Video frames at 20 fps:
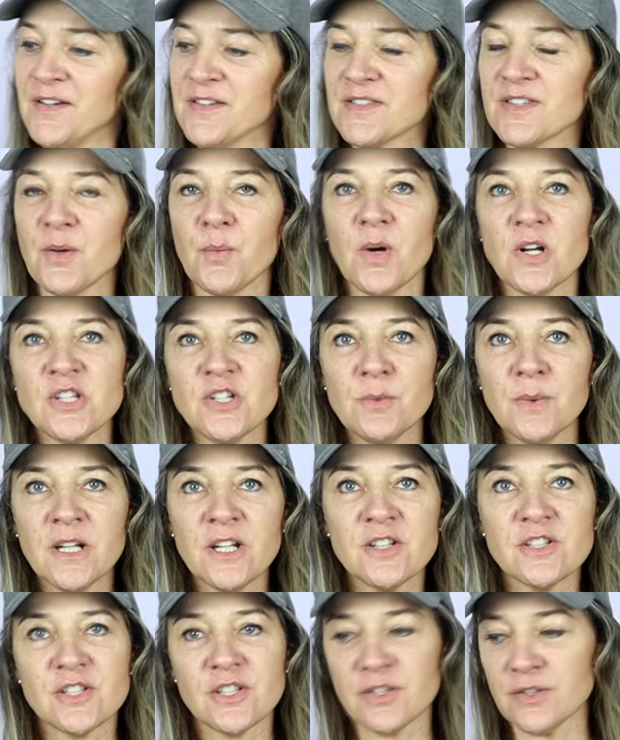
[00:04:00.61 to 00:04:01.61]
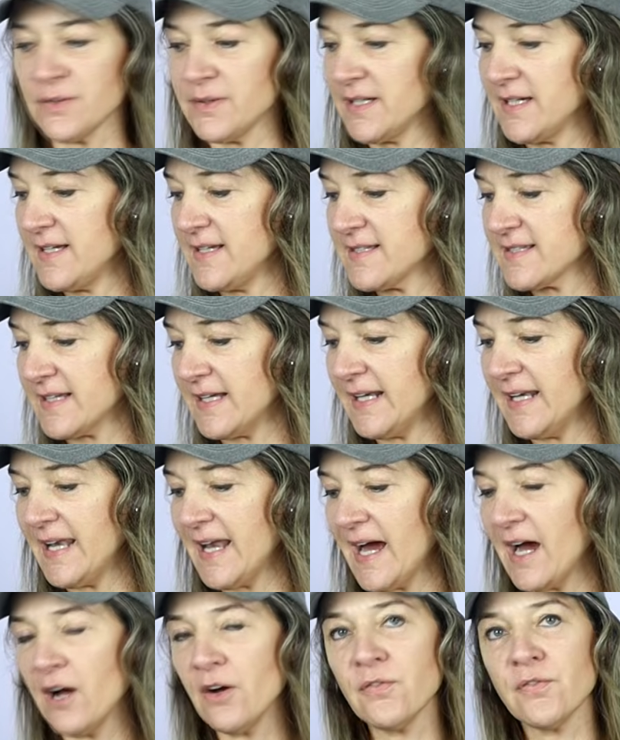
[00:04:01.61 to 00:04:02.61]
So what you want to do is
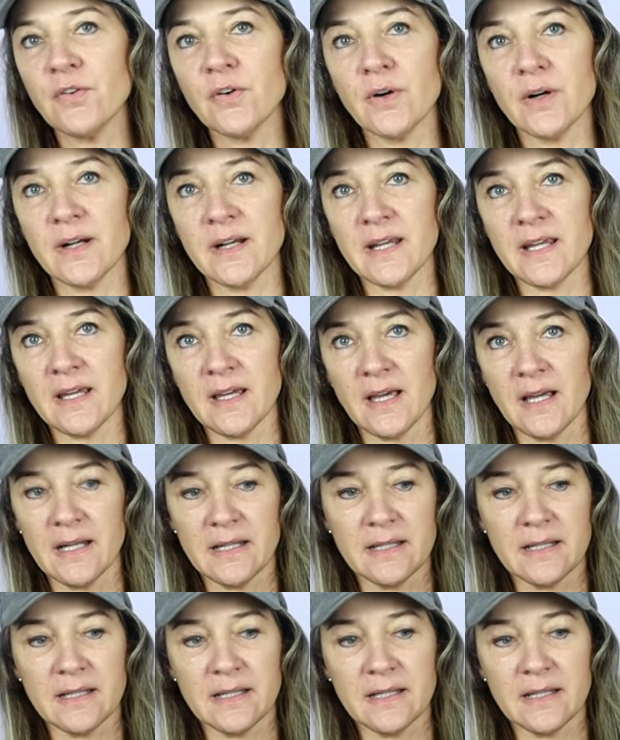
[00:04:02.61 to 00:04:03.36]
allow for a